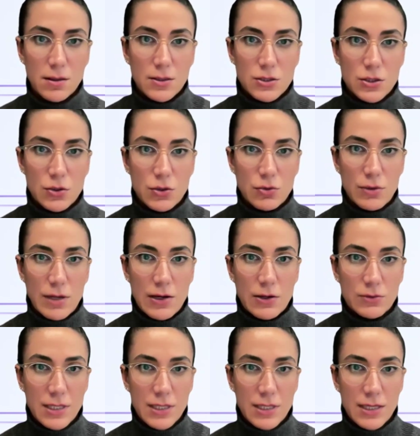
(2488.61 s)
So now
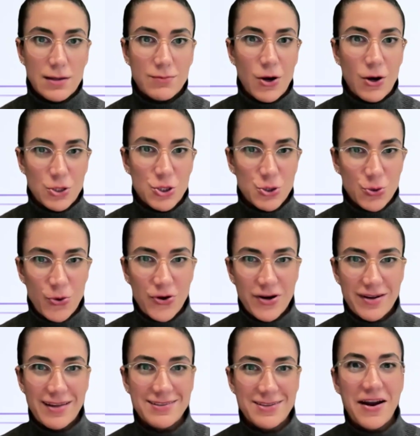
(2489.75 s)
they are sure
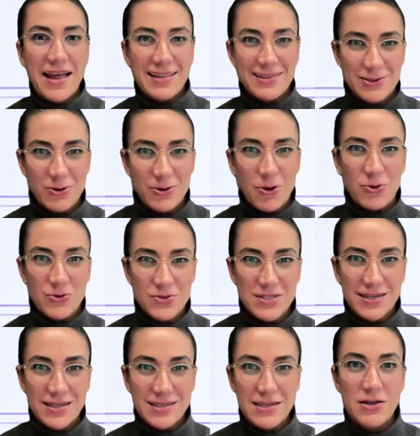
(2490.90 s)
that they're handling all those
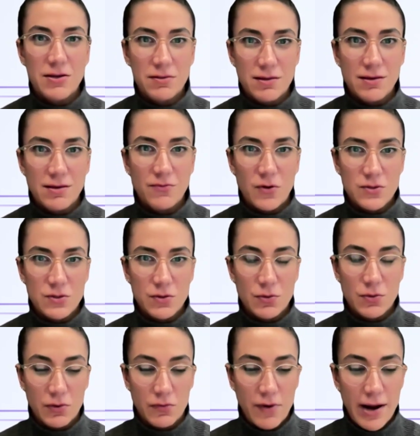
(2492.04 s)
tickets and nothing falls through
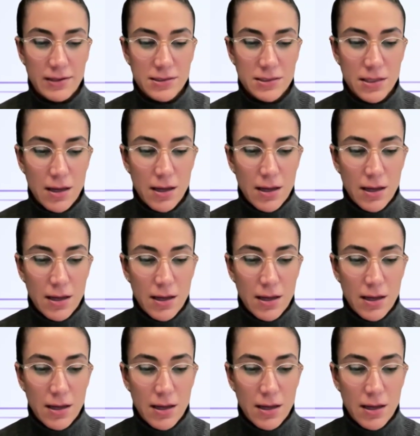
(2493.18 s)
the cracks.